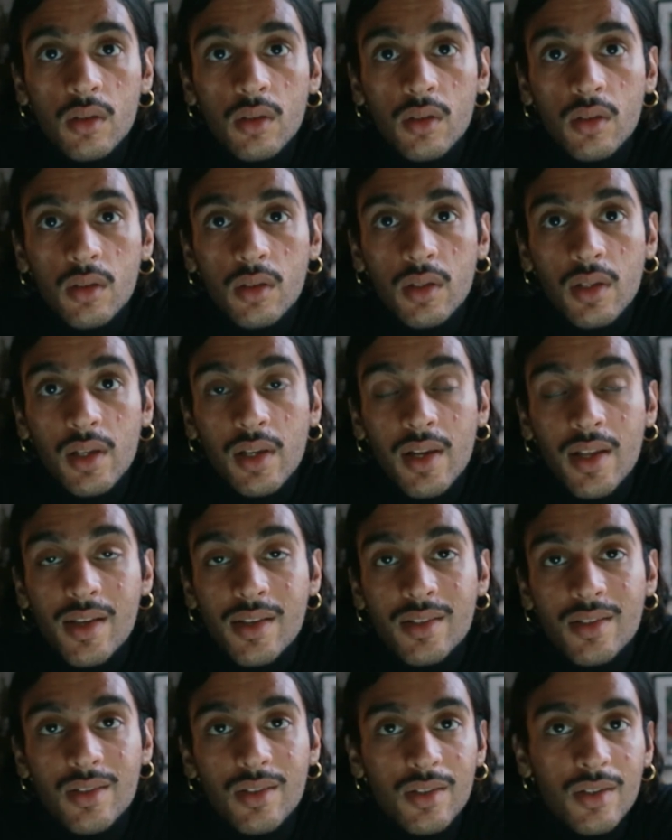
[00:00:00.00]
the
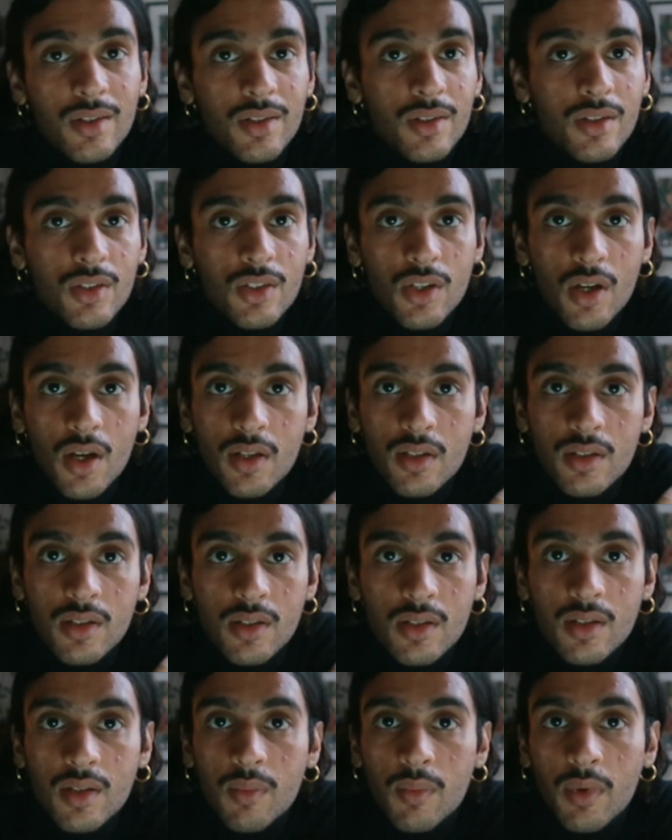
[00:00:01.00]
lesser the
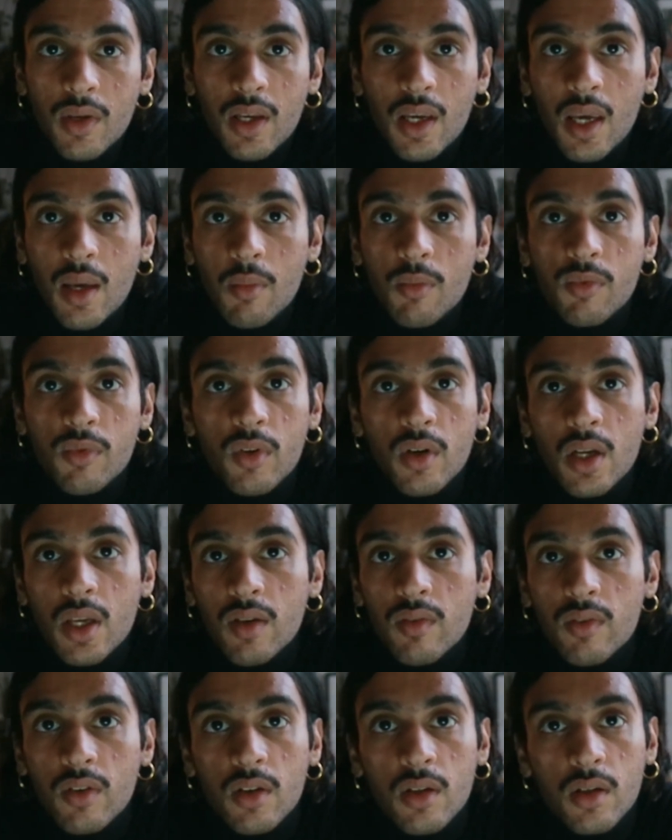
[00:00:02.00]
chances it became for
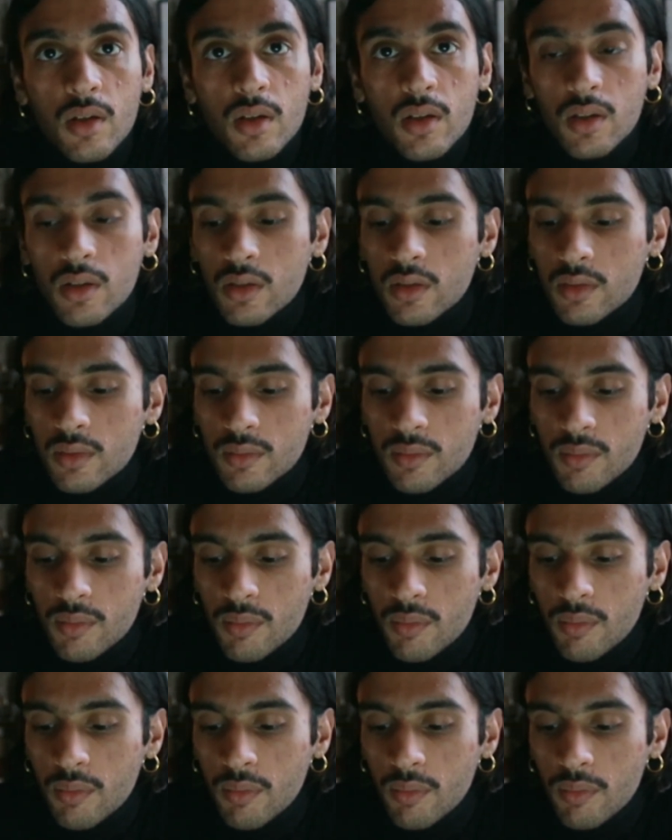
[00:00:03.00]
even a
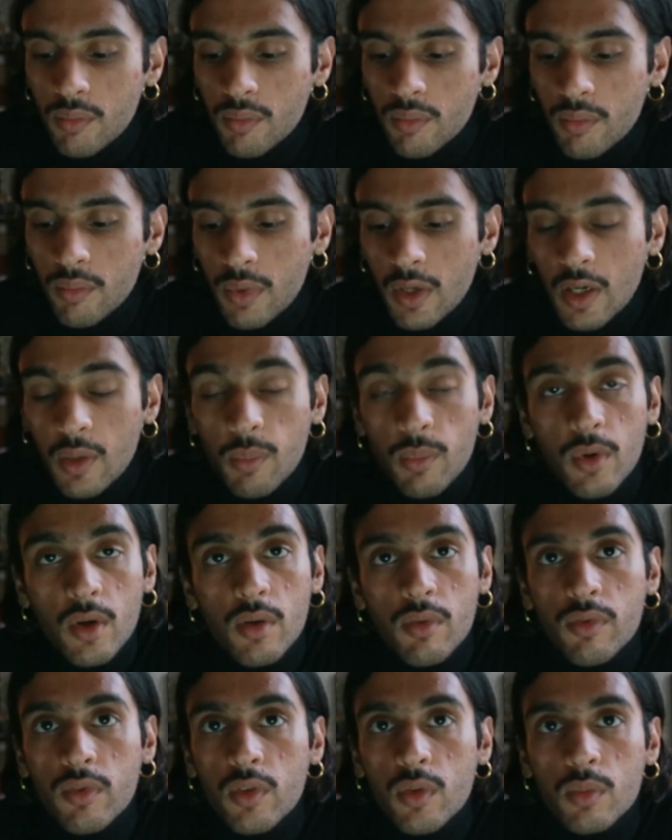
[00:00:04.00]
big
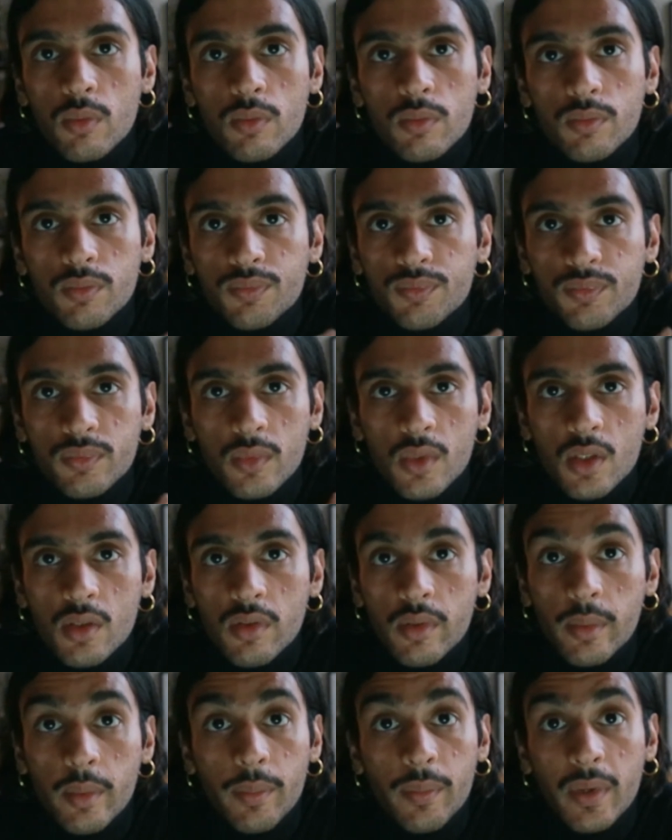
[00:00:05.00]
perfume
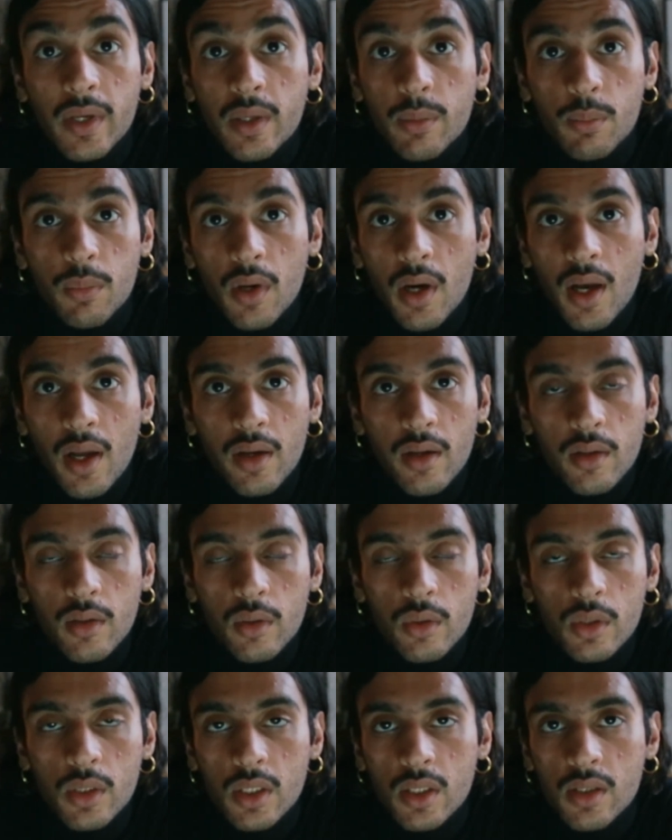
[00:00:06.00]
from a big brand
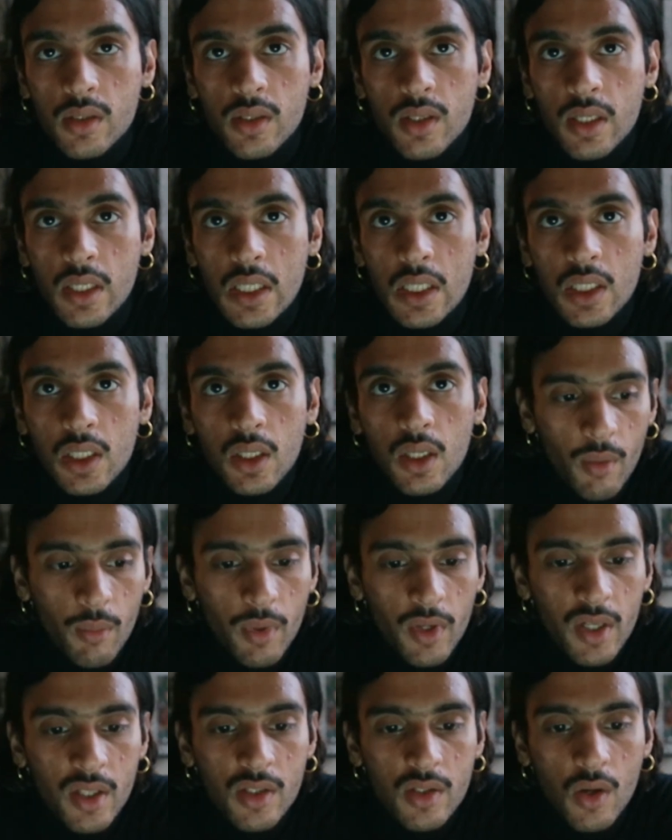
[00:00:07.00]
to succeed.
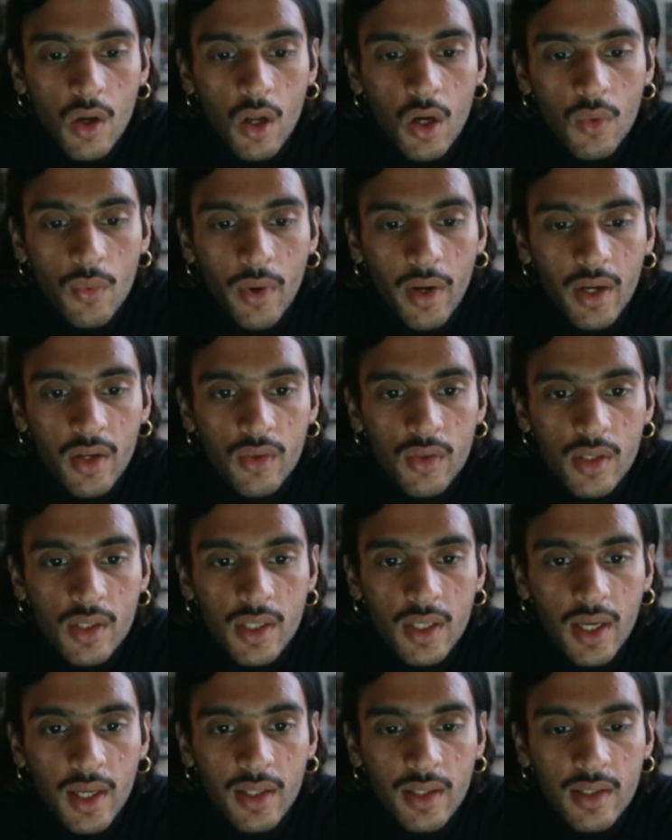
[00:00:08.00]
But it's all very
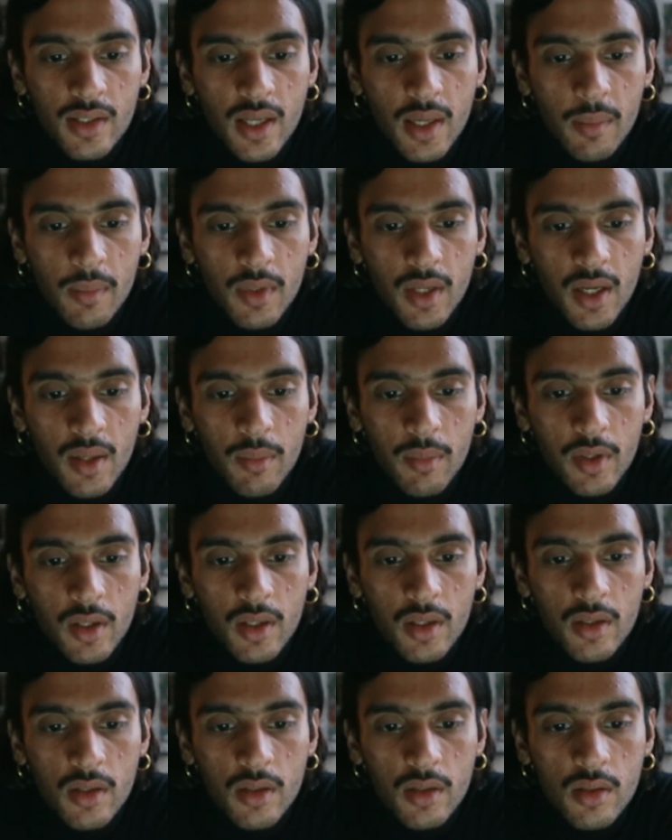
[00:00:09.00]
interesting at the same time,
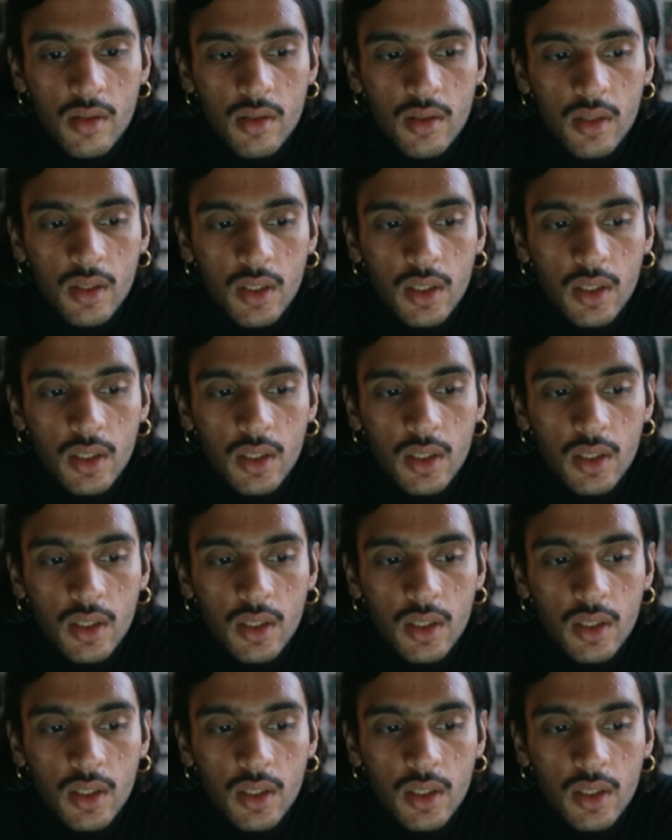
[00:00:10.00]
because